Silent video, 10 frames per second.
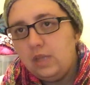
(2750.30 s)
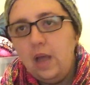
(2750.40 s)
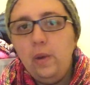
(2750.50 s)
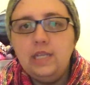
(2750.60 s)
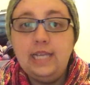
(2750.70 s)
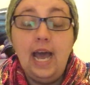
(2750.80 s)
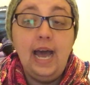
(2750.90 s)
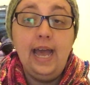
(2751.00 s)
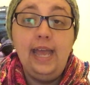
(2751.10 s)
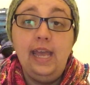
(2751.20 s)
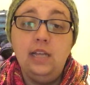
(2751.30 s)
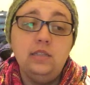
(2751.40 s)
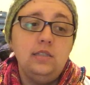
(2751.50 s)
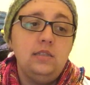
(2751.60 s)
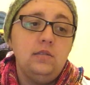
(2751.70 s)
I want to say hi
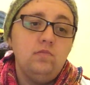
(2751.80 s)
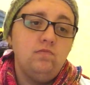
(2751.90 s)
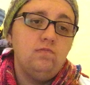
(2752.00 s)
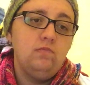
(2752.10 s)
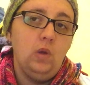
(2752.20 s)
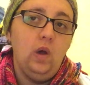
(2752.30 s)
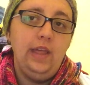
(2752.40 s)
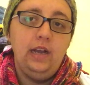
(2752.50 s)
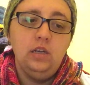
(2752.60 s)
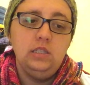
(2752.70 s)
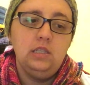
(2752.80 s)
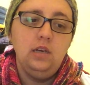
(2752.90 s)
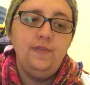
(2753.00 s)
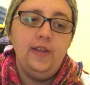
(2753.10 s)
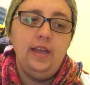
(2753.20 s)
and all that good
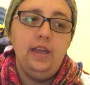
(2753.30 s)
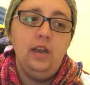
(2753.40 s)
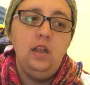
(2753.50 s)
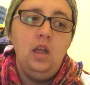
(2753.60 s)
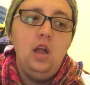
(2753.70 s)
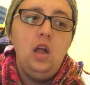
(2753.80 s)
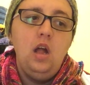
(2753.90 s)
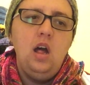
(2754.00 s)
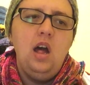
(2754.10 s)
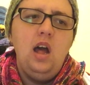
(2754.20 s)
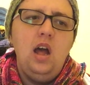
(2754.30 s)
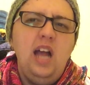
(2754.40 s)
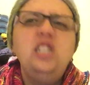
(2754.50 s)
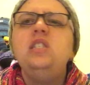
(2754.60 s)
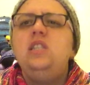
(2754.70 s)
stuff. And
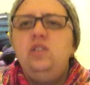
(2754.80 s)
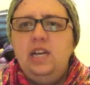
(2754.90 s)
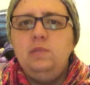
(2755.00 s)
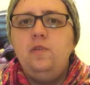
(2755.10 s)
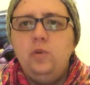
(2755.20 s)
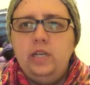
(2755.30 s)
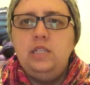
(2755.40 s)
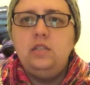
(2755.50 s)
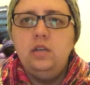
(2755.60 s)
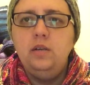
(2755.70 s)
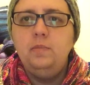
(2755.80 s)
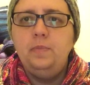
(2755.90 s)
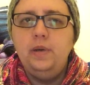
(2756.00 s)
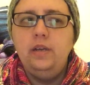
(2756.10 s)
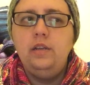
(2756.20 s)
I should see you guys before Easter,
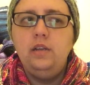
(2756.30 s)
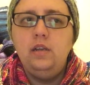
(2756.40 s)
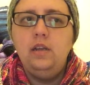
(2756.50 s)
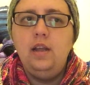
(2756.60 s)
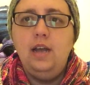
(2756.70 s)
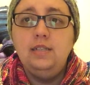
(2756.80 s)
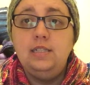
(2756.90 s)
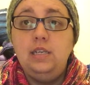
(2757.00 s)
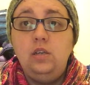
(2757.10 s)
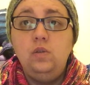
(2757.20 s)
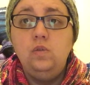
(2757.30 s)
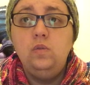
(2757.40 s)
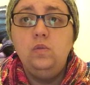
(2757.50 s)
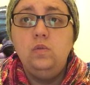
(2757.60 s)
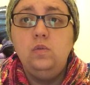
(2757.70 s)
but I'll see
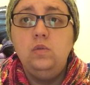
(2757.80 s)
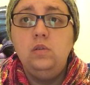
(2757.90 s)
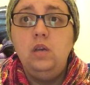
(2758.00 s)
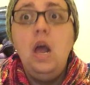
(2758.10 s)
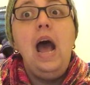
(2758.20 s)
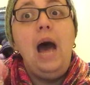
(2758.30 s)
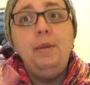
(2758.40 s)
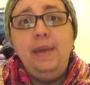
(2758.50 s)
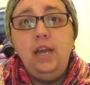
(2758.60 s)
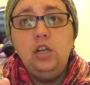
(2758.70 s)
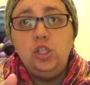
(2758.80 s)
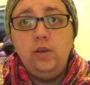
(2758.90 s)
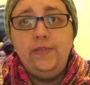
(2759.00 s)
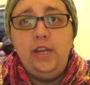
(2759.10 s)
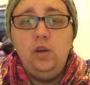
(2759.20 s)
you. I'll be making a
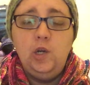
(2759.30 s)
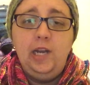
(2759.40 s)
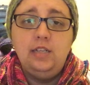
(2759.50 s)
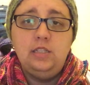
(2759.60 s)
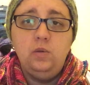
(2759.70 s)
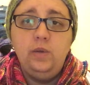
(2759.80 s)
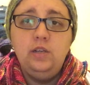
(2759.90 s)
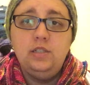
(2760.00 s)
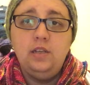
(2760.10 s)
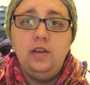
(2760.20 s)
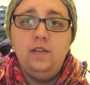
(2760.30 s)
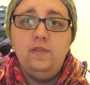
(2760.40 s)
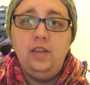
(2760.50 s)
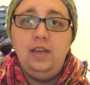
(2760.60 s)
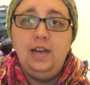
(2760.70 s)
short video to announce the winners
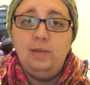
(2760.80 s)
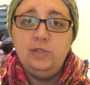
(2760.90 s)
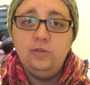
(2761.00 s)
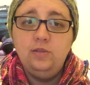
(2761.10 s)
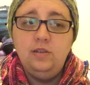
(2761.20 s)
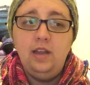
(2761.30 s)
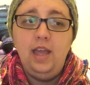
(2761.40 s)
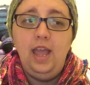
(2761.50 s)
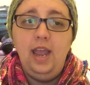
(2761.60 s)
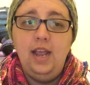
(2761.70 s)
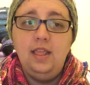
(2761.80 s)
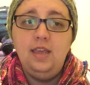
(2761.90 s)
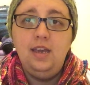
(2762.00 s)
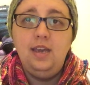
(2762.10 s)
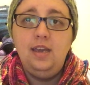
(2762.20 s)
of the cobblestone and
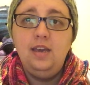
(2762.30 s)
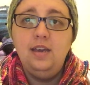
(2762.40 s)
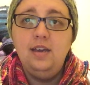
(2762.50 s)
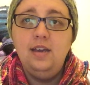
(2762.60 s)
the